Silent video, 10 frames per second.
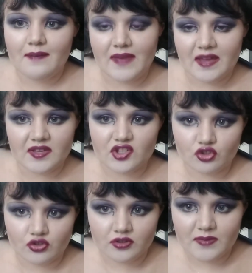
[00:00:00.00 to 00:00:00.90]
maybe it's
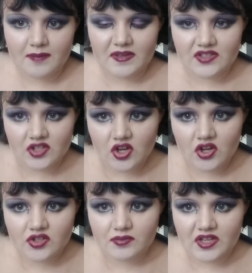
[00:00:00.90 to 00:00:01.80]
true, maybe it's
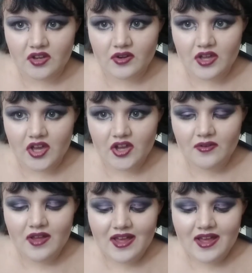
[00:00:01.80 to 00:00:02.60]
not, we don't know.